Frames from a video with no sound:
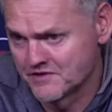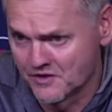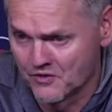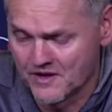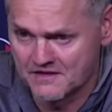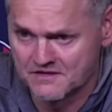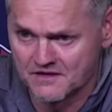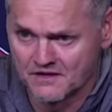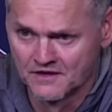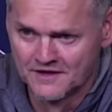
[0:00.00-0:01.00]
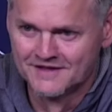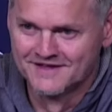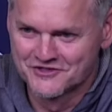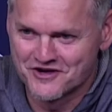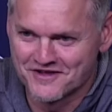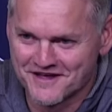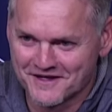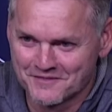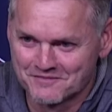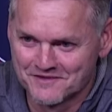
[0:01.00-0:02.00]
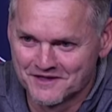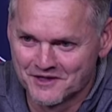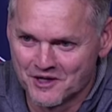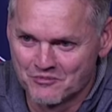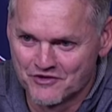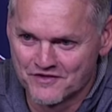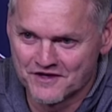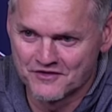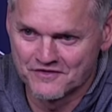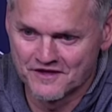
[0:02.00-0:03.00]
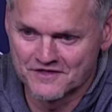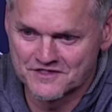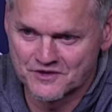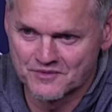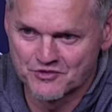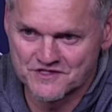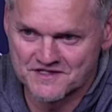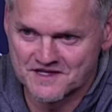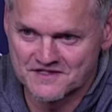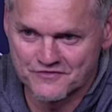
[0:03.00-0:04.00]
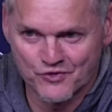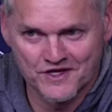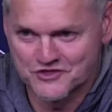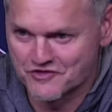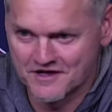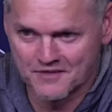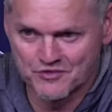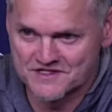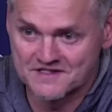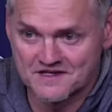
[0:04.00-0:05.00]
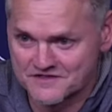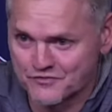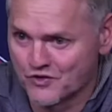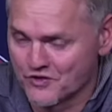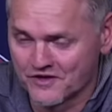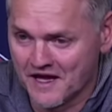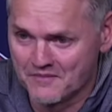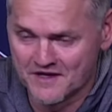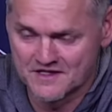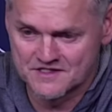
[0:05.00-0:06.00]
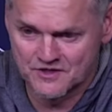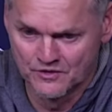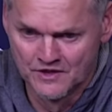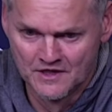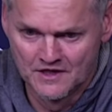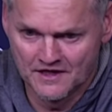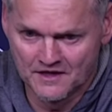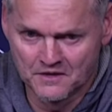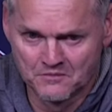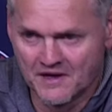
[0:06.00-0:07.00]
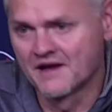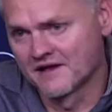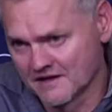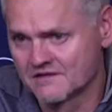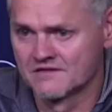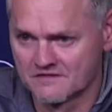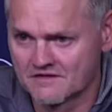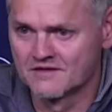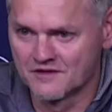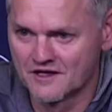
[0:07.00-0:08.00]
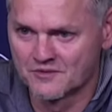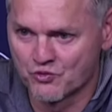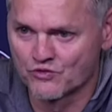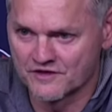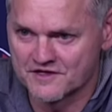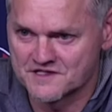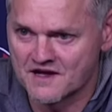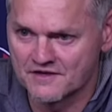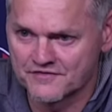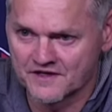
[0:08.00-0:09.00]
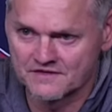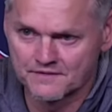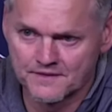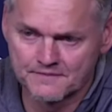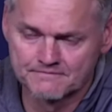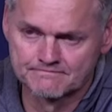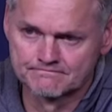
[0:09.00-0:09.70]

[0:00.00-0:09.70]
you know, and uh, trying to get him uh, a breather here and there. So he puts in tons of work in training, puts in tons of work on game days. So, um, and again, uh, it brought the desired effect. Yeah.